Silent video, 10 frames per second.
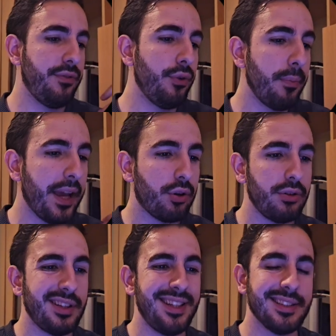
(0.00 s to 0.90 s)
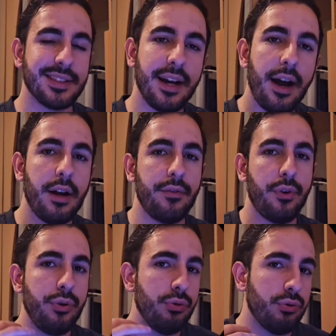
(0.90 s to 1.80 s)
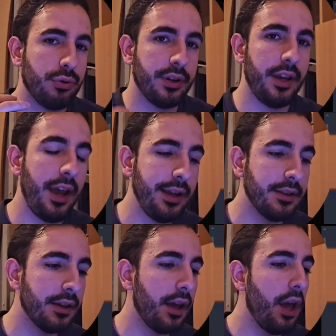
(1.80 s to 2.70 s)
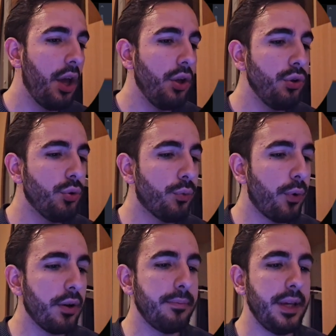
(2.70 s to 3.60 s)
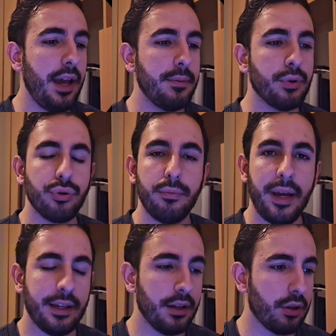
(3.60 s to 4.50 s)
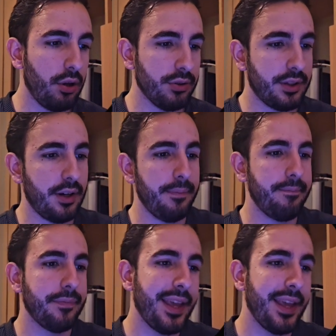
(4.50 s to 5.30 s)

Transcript: If you make content that's hard for you to create, you won't be able to make it long term.